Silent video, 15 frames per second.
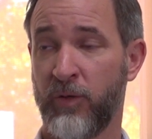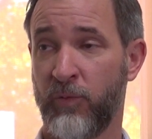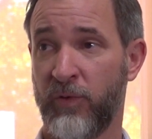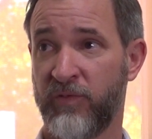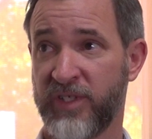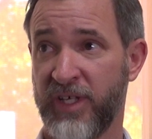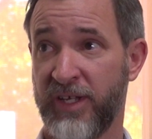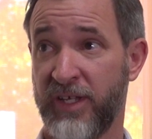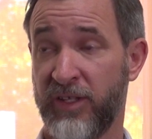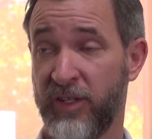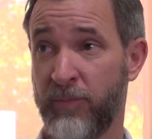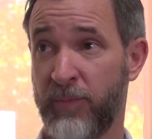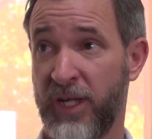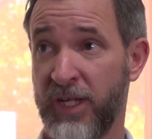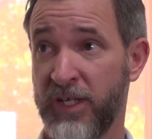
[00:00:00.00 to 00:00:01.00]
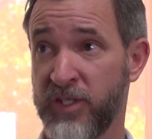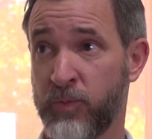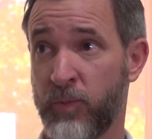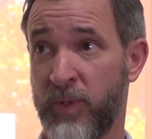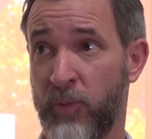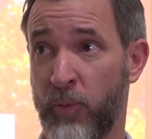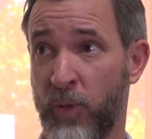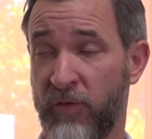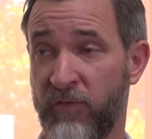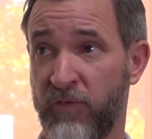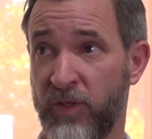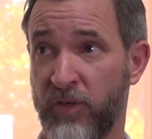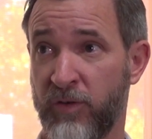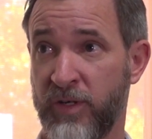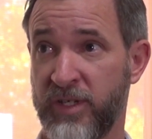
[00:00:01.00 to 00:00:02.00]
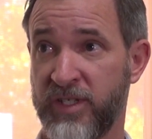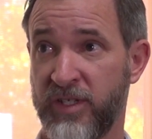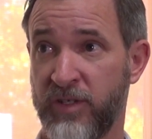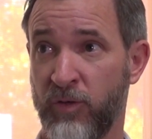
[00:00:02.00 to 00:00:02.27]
We've done it in the past when we worked for the Creasy